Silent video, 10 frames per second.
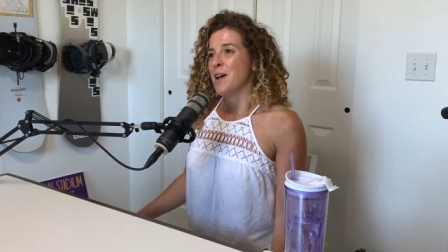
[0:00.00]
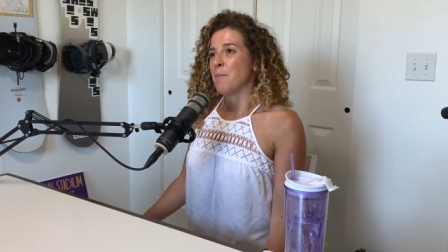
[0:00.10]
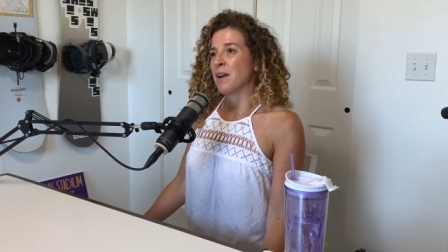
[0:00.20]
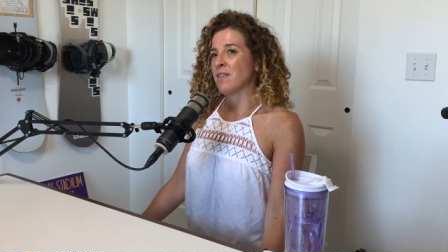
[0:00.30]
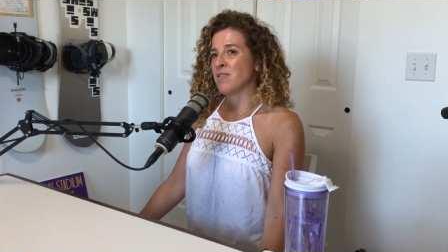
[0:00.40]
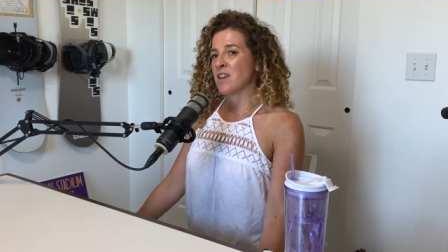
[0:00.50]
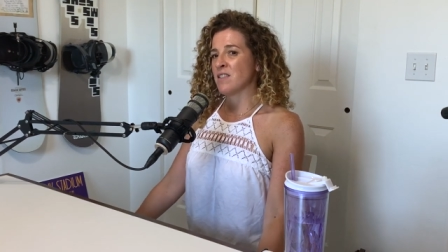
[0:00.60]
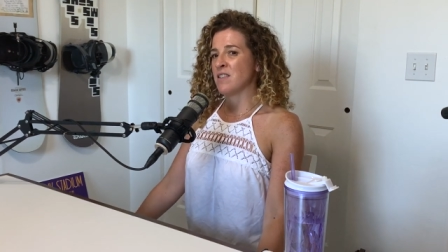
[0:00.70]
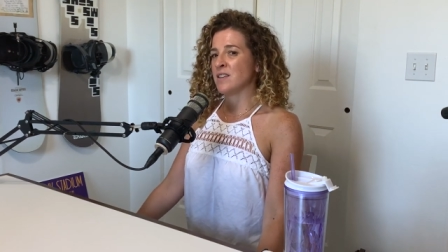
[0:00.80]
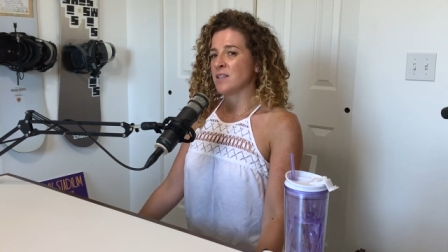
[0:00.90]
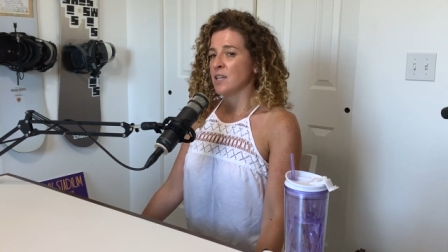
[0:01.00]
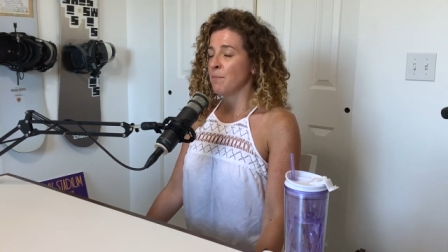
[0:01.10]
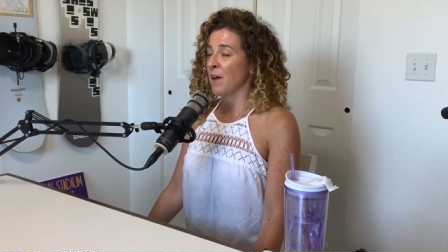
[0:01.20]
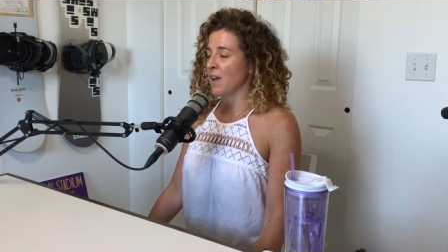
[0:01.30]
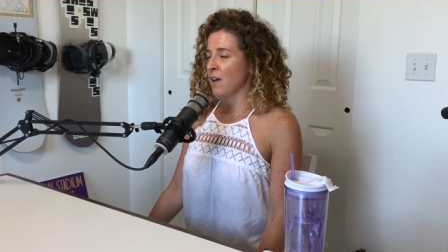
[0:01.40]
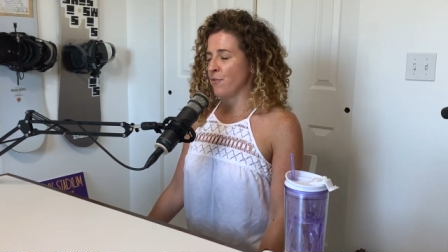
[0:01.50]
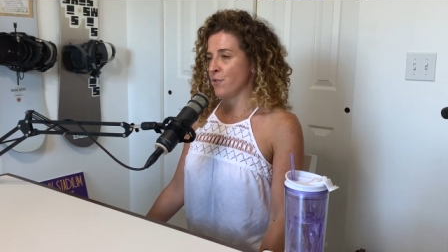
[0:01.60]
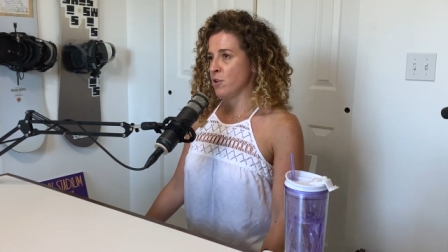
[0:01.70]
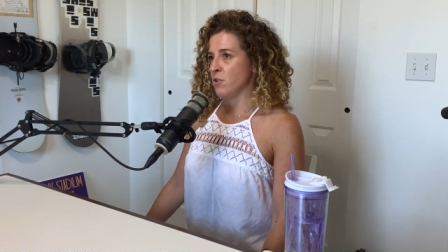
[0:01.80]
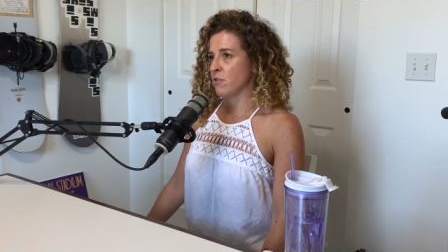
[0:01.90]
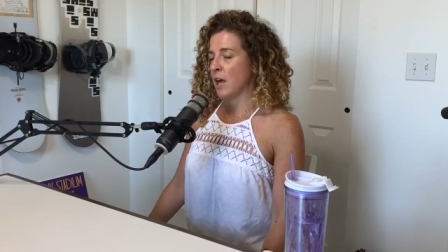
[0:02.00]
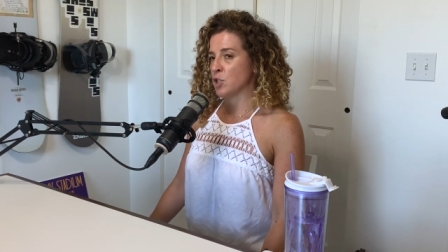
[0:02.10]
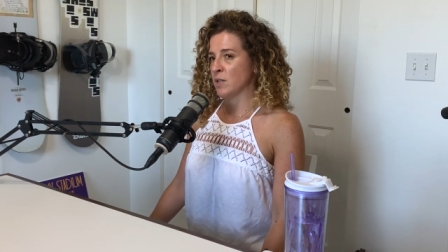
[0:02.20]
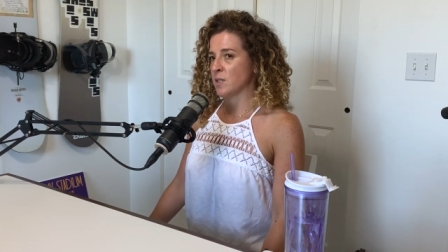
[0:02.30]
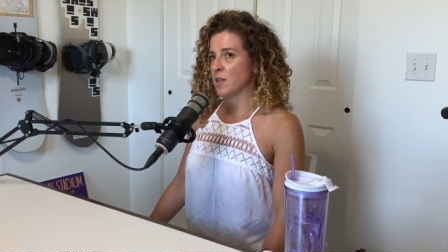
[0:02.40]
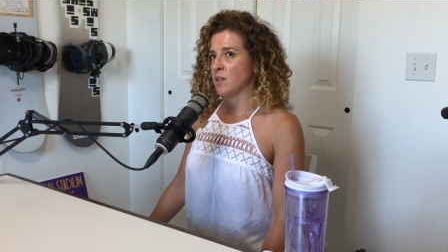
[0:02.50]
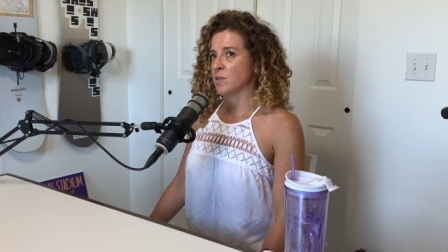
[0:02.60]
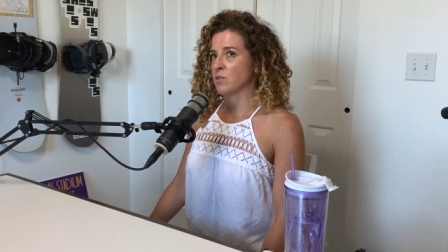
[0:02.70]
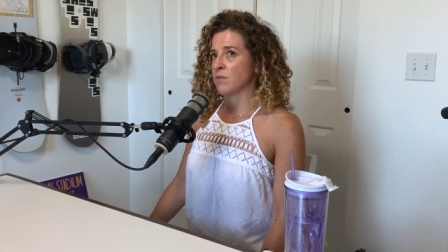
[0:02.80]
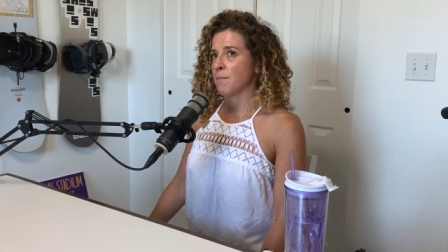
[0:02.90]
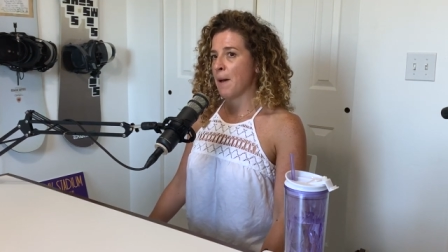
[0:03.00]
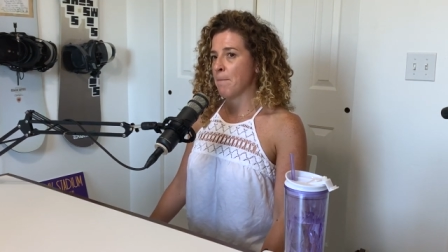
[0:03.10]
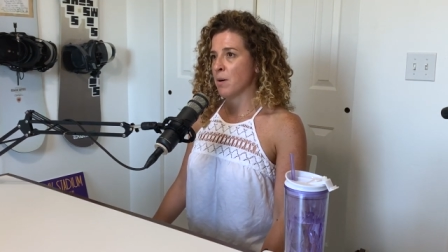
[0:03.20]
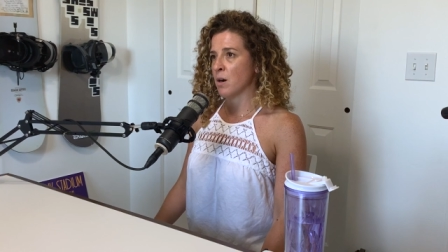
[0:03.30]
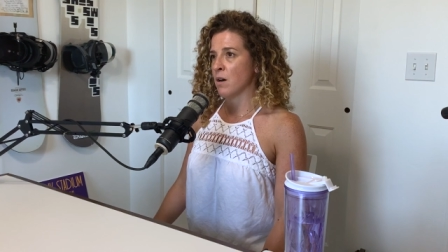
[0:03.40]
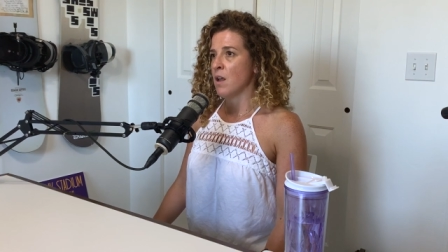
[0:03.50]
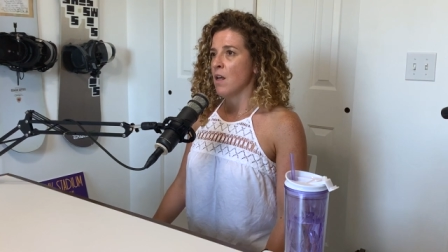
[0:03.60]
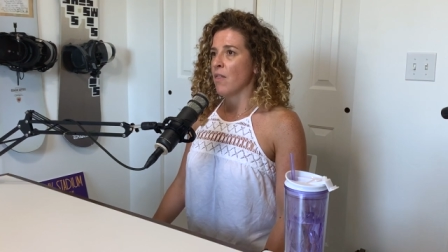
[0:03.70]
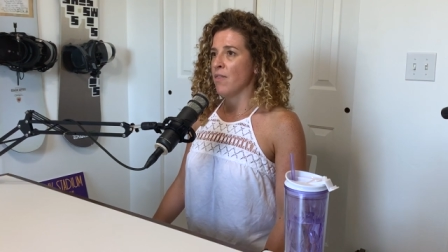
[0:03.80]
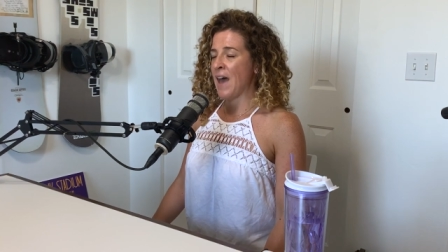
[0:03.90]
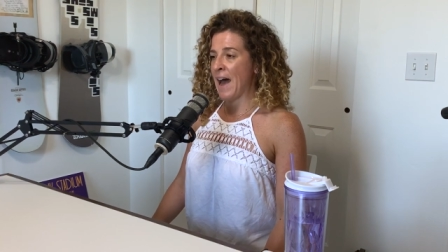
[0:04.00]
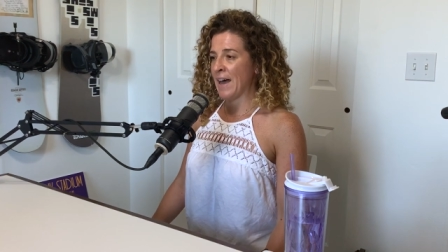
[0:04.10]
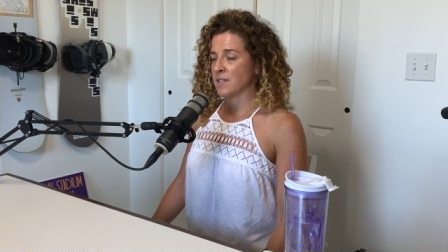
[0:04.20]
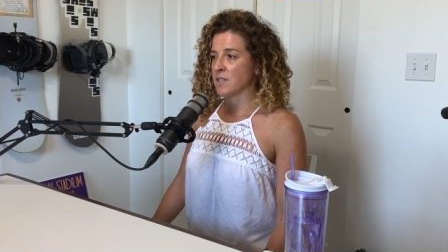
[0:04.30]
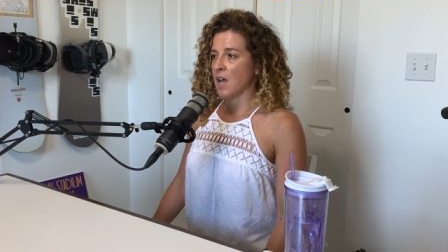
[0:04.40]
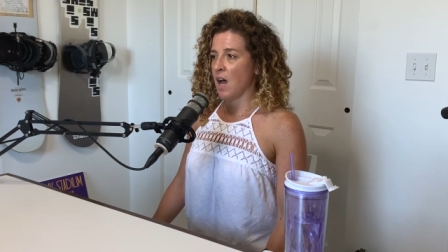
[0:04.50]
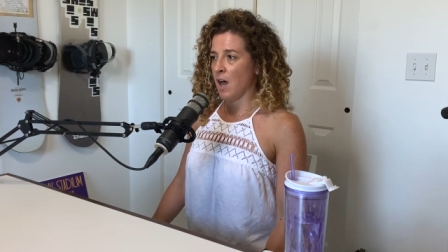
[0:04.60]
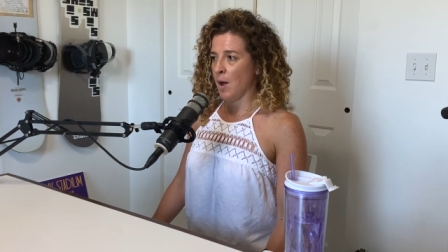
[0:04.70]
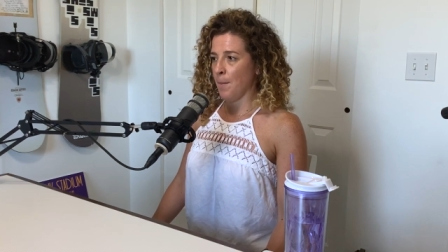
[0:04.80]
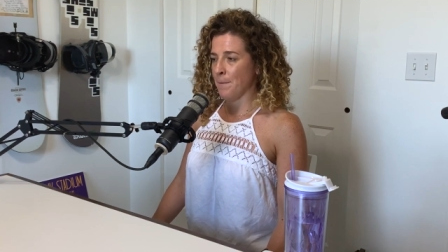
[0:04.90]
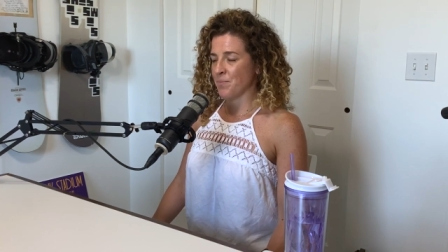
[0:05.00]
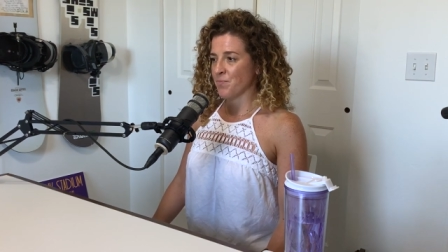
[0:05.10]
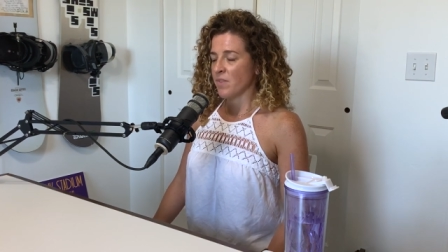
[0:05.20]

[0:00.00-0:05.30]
But I think the tip I have for new graduates is to remember that um,